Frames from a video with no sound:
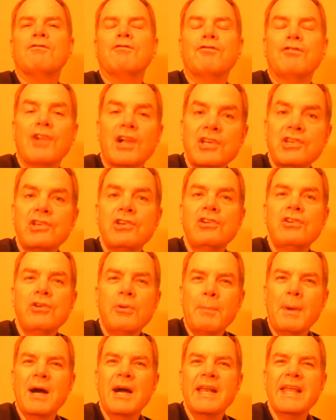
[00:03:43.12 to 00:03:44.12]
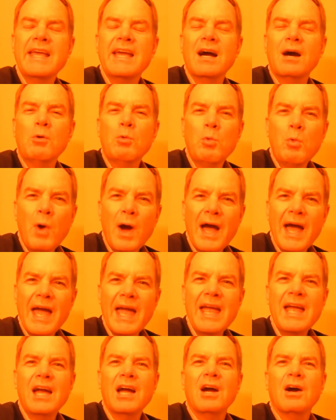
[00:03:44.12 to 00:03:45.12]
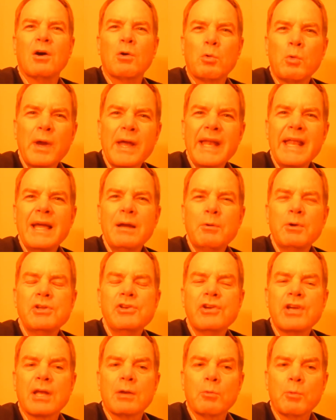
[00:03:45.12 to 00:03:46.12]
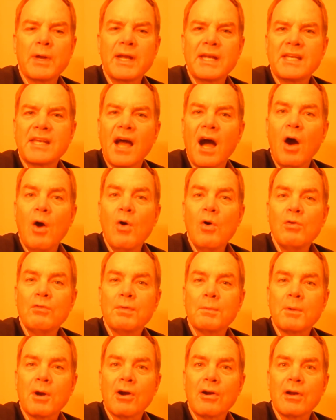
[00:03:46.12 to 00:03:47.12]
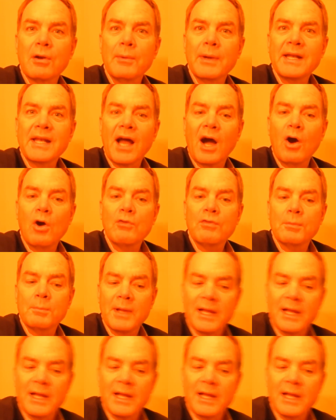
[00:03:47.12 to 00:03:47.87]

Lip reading: flushing your money away renting when you can rent to own from Carter Rent to Own from